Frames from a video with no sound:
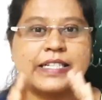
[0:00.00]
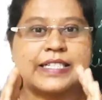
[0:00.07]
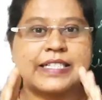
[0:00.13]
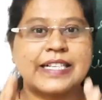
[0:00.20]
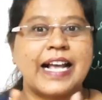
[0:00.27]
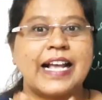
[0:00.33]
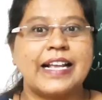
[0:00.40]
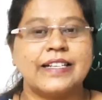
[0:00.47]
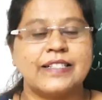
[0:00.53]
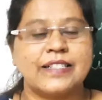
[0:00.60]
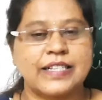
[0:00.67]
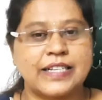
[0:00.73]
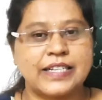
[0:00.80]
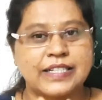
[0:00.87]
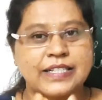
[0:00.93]

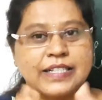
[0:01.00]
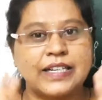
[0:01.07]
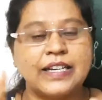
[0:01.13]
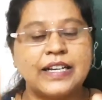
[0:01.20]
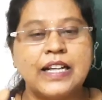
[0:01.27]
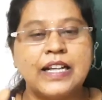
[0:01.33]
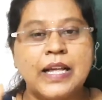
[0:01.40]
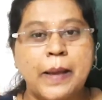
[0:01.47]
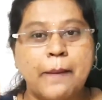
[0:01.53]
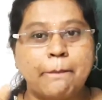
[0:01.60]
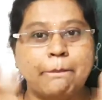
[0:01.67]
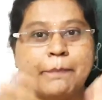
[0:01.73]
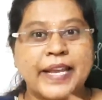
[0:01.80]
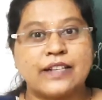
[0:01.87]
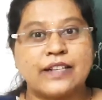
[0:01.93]
science is the
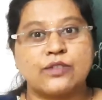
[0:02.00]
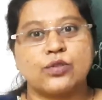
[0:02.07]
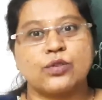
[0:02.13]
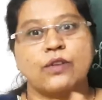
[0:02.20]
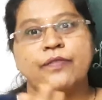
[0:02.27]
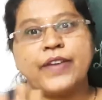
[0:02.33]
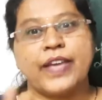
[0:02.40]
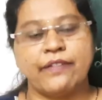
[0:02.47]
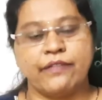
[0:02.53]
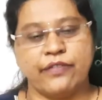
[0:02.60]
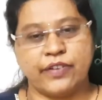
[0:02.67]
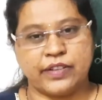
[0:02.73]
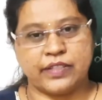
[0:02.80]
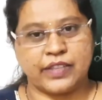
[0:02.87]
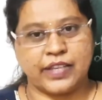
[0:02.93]
base of
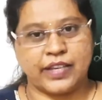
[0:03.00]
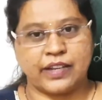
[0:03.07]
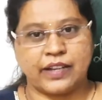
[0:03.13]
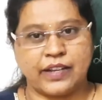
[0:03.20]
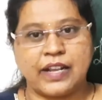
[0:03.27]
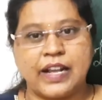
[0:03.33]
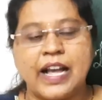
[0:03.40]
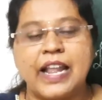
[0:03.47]
everything.